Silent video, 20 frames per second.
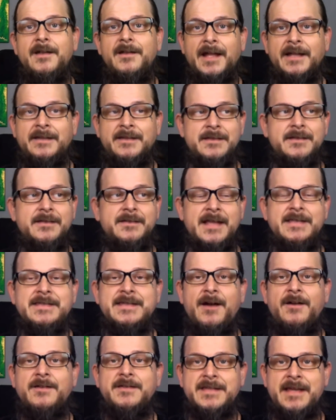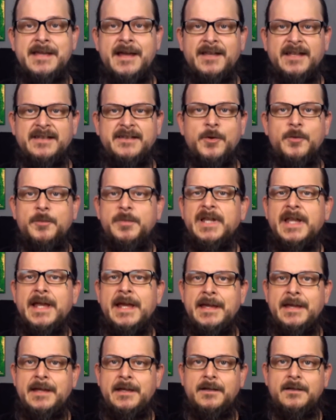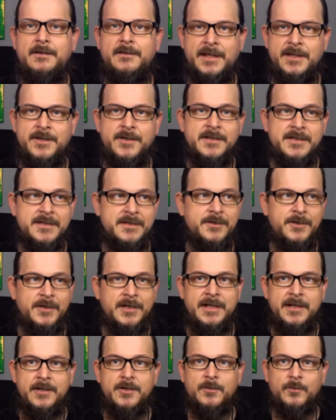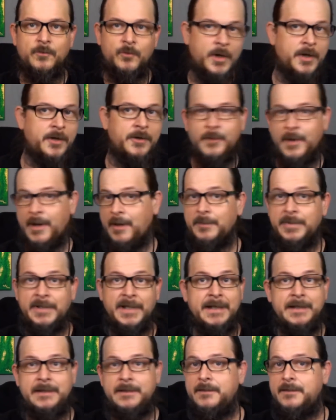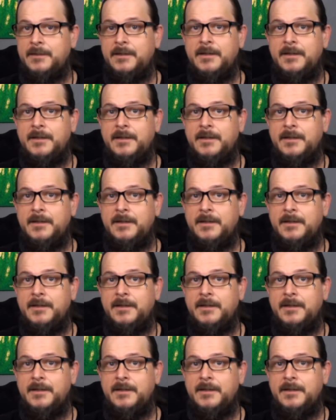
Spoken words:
Like that's how it sounded. Like they were playing. Like you can hear them running around playing.